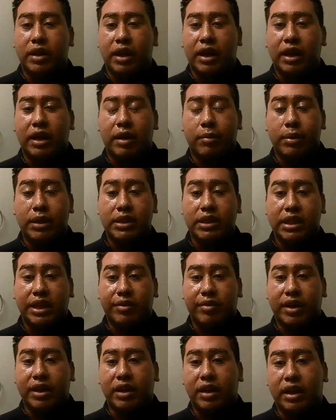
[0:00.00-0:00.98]
And I'm going to see if I
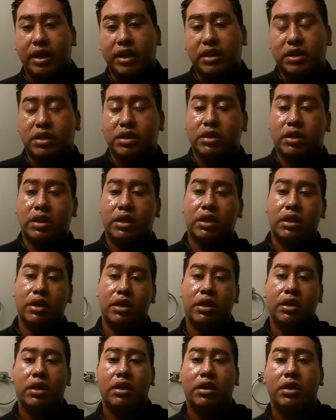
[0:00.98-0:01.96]
can, like,
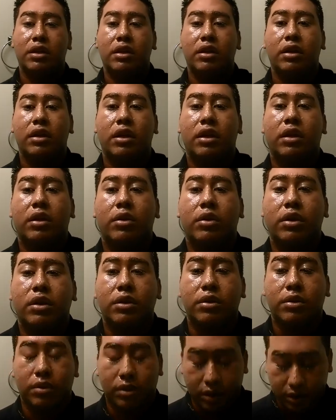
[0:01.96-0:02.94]
I don't
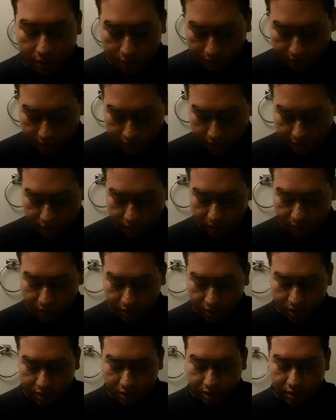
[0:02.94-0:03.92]
know how to do this,
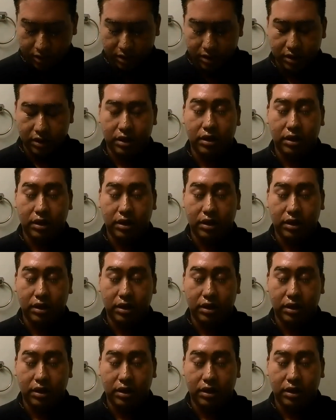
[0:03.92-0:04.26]
honestly.